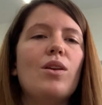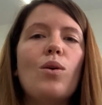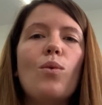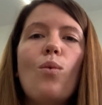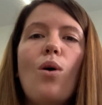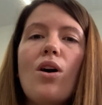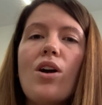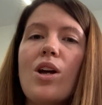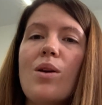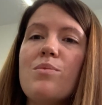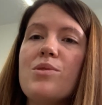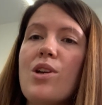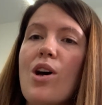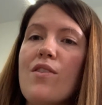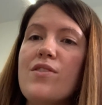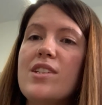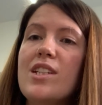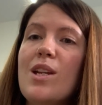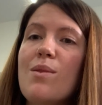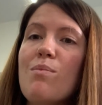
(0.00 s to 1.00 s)
What comes
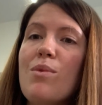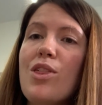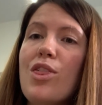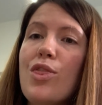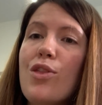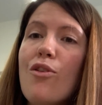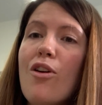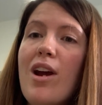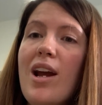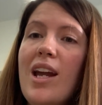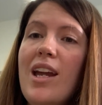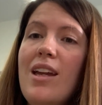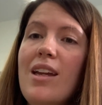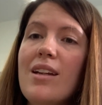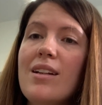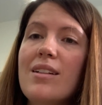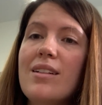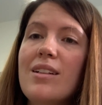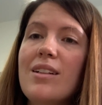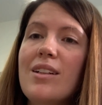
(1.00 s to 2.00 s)
after number 3?
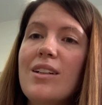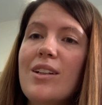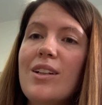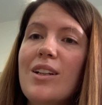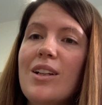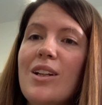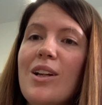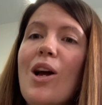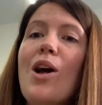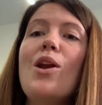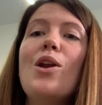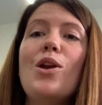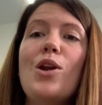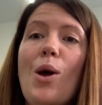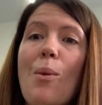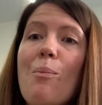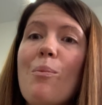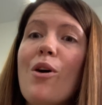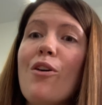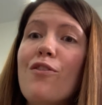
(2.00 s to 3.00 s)

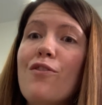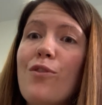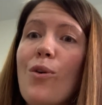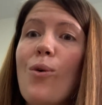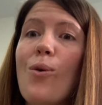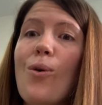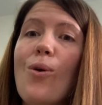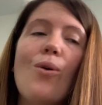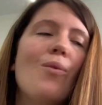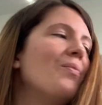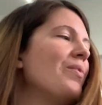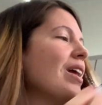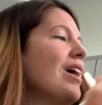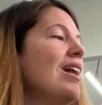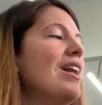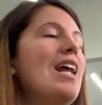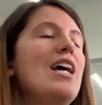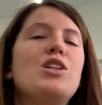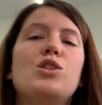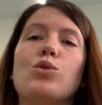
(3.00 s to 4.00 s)
Number 4.
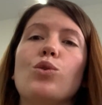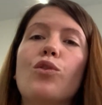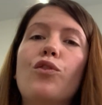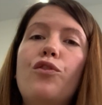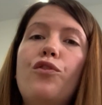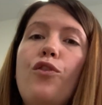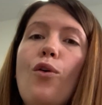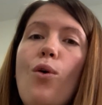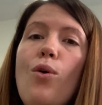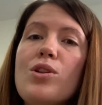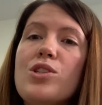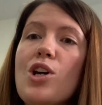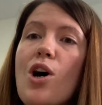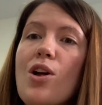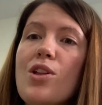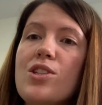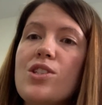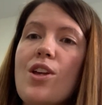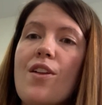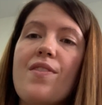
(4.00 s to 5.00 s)
Let's draw 4
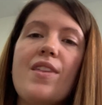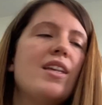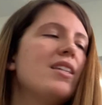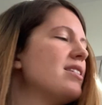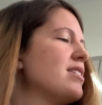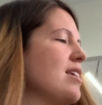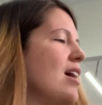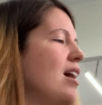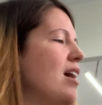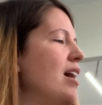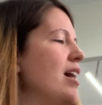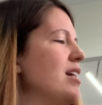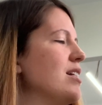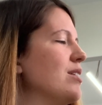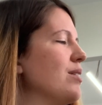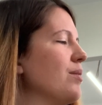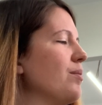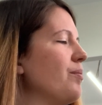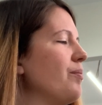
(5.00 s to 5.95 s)
dots on this side.